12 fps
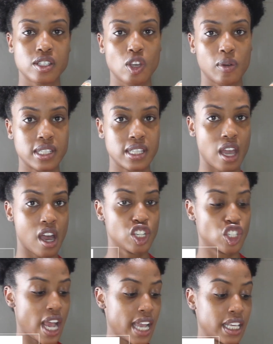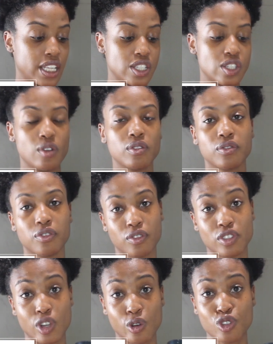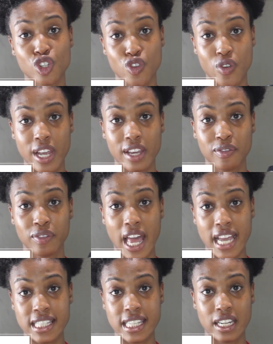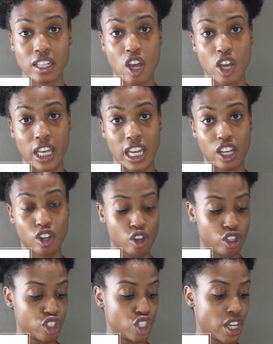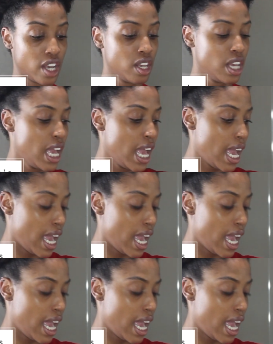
So it's the Aunt Jackie's Don't Shrink Flaxseed Elongating Curling Gel.